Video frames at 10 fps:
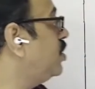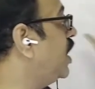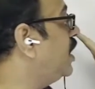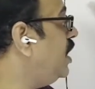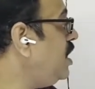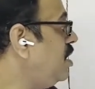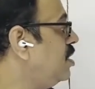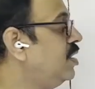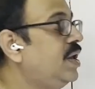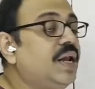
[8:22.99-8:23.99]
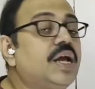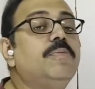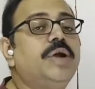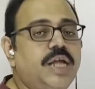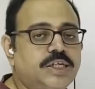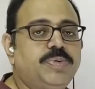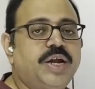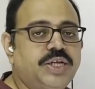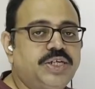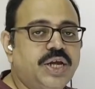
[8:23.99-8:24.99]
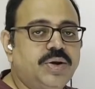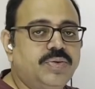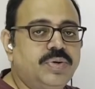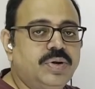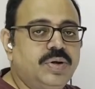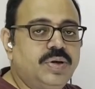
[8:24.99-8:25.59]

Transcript: take in income and expenditure account.